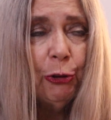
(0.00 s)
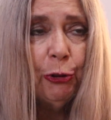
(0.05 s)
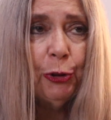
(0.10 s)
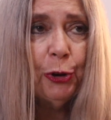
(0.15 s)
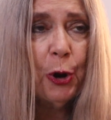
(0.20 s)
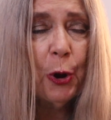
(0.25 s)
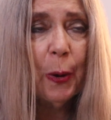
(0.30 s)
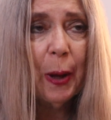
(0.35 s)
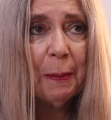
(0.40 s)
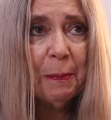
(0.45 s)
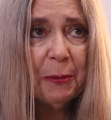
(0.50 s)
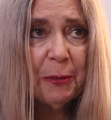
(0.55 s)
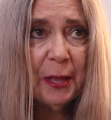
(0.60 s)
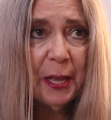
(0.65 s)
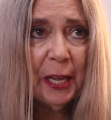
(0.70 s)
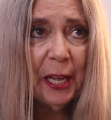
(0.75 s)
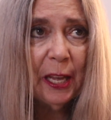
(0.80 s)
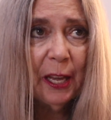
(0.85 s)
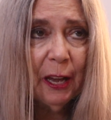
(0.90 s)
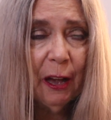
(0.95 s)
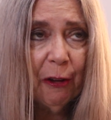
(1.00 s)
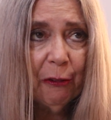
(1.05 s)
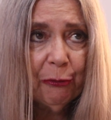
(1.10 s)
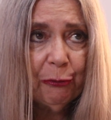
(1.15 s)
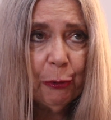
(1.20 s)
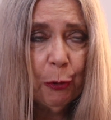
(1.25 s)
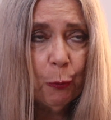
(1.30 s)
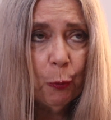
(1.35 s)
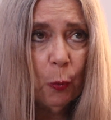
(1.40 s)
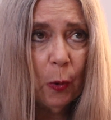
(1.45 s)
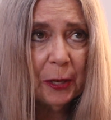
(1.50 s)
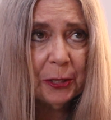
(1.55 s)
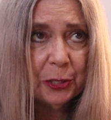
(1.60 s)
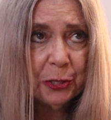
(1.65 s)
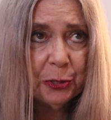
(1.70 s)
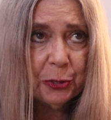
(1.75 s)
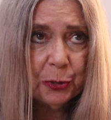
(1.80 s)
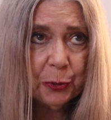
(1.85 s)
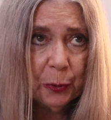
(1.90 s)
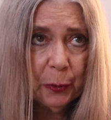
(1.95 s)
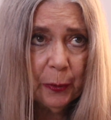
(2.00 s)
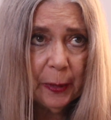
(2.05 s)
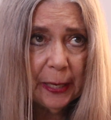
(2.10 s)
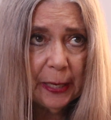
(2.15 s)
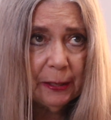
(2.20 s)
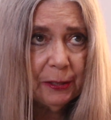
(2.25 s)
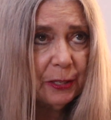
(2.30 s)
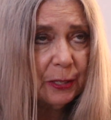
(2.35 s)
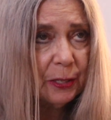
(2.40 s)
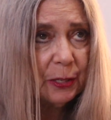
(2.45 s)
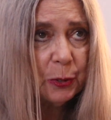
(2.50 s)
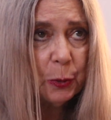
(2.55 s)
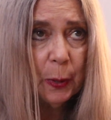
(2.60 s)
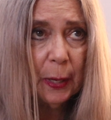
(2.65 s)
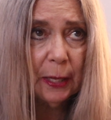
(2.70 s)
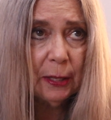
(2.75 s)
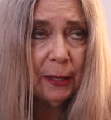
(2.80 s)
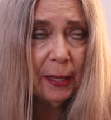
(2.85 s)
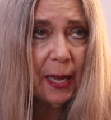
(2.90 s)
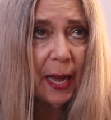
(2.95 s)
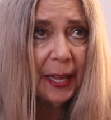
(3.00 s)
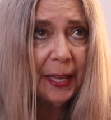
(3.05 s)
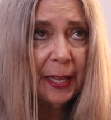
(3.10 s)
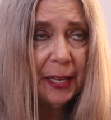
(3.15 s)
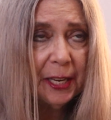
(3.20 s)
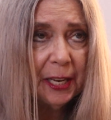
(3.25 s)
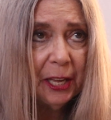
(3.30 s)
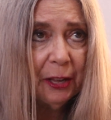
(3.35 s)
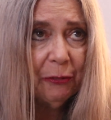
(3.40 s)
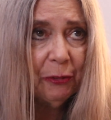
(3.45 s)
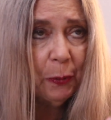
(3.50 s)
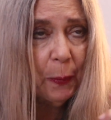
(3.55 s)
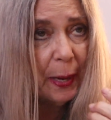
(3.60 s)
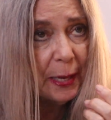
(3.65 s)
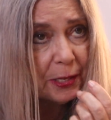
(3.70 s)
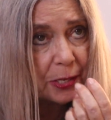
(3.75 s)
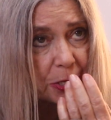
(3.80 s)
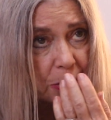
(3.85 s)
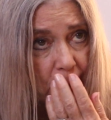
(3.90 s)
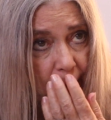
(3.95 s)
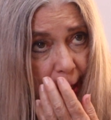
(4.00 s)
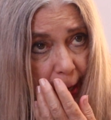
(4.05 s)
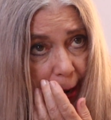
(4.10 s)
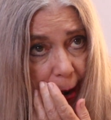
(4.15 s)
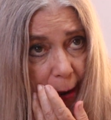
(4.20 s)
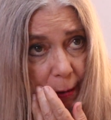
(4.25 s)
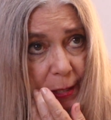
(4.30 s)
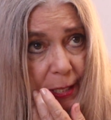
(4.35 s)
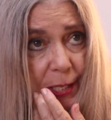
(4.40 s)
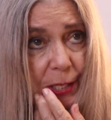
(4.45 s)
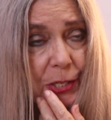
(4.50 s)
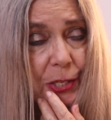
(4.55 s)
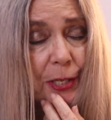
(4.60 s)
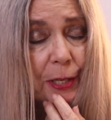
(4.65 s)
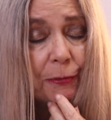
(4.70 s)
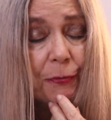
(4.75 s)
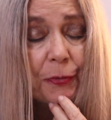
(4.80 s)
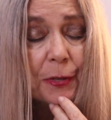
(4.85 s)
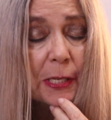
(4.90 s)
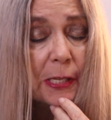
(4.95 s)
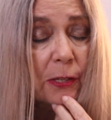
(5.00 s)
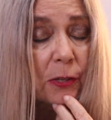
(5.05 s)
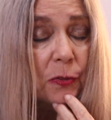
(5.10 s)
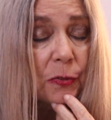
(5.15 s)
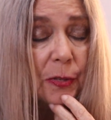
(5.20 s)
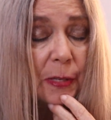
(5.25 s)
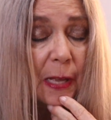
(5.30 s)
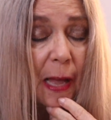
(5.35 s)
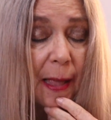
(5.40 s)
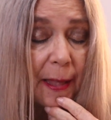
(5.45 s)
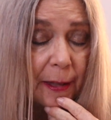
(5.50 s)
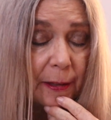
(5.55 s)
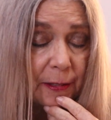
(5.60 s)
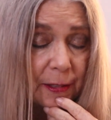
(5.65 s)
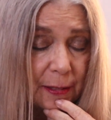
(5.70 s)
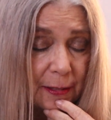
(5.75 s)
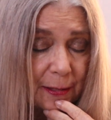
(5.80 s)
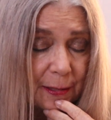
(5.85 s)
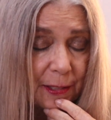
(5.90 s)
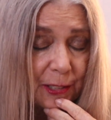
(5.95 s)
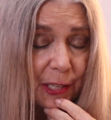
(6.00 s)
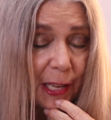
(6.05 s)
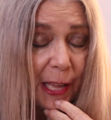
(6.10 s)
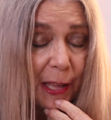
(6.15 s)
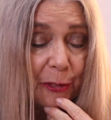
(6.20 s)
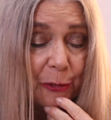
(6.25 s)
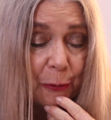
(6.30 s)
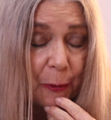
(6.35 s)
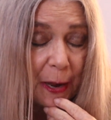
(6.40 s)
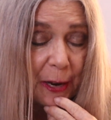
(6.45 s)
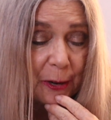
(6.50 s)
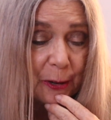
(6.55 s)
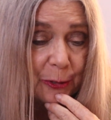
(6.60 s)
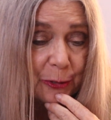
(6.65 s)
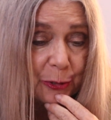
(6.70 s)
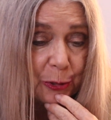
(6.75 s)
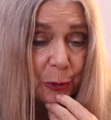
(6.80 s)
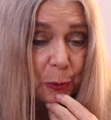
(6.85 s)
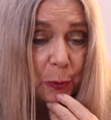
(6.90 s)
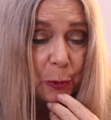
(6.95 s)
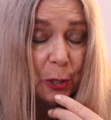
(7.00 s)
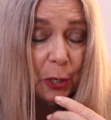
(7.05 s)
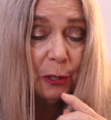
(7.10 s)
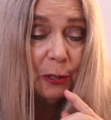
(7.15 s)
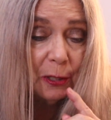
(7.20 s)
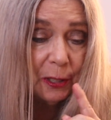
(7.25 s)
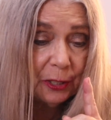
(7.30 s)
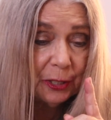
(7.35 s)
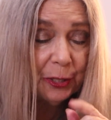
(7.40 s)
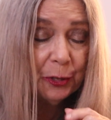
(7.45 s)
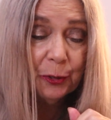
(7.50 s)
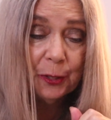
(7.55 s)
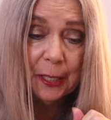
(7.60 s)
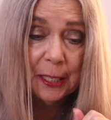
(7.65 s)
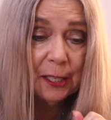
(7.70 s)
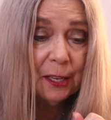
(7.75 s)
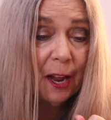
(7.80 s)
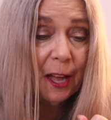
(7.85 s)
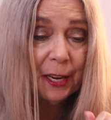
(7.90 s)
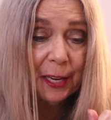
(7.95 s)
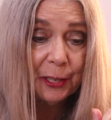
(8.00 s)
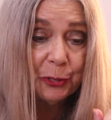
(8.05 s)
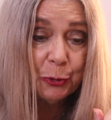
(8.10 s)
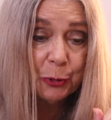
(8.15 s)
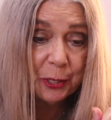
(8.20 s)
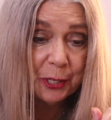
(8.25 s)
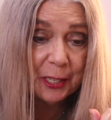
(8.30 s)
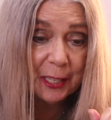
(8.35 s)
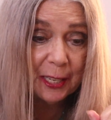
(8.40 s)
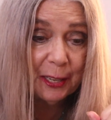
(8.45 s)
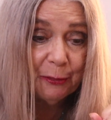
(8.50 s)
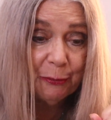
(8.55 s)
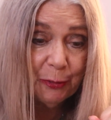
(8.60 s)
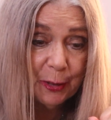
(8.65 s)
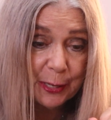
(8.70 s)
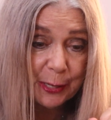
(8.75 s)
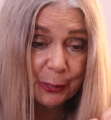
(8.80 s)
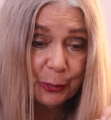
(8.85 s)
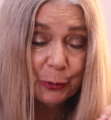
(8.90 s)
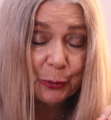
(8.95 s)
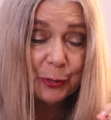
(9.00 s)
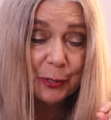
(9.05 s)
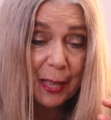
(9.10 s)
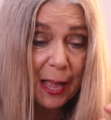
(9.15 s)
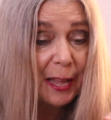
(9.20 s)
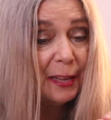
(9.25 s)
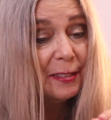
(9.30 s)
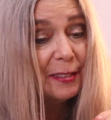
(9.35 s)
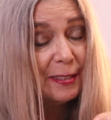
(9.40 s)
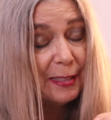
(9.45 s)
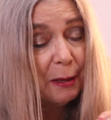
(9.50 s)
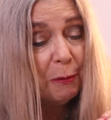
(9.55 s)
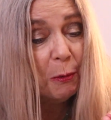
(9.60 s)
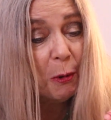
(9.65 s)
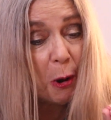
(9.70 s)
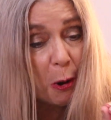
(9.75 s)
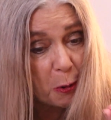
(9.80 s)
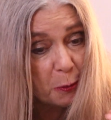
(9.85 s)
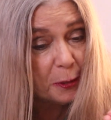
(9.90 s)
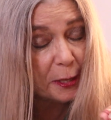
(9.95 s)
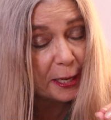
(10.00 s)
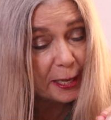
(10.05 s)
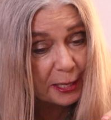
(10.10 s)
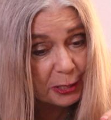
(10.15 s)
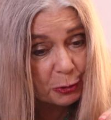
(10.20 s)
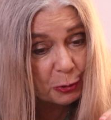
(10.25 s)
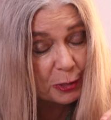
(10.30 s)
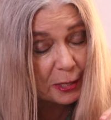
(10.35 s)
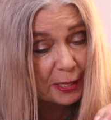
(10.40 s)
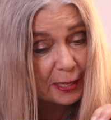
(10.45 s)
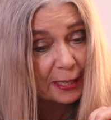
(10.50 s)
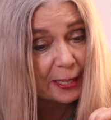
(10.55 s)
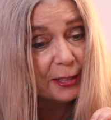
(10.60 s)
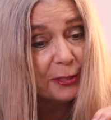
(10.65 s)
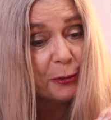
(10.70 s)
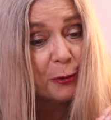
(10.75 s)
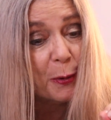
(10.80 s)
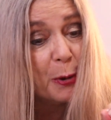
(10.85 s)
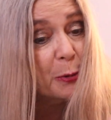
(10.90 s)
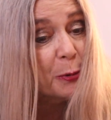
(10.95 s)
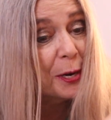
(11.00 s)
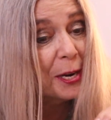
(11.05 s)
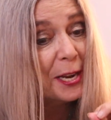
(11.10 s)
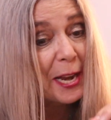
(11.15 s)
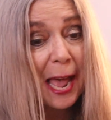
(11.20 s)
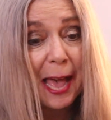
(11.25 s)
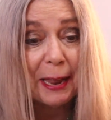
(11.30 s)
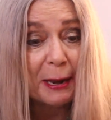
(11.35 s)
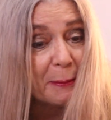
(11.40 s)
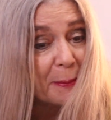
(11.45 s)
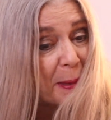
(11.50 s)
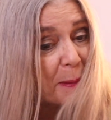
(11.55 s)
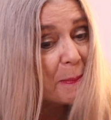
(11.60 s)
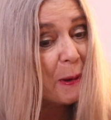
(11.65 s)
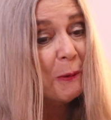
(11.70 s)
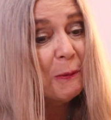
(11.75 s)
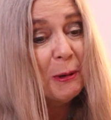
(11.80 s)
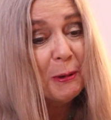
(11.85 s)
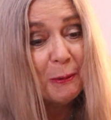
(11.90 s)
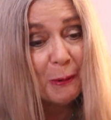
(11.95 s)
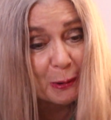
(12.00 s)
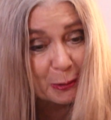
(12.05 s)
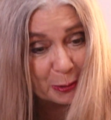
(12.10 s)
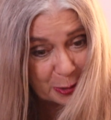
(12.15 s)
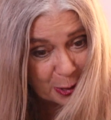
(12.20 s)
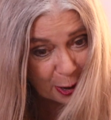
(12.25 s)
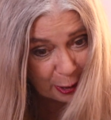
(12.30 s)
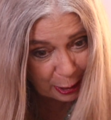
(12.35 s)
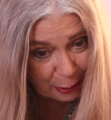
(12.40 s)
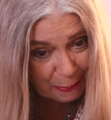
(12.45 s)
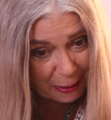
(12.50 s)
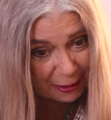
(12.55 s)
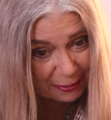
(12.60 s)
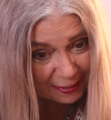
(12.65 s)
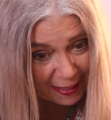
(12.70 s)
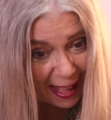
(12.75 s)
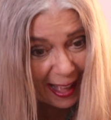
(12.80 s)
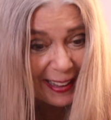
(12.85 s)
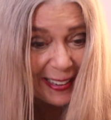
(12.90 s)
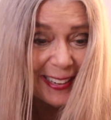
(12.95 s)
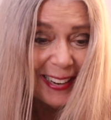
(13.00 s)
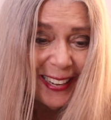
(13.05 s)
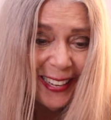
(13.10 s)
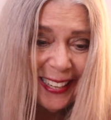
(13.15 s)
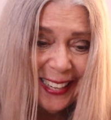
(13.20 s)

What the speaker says: You know, I'm thinking of one story just quickly I can give you. I started out teaching physical science to 8th graders who were clearly not interested in physical science. They were only interested in their own anatomy, but we won't talk about that.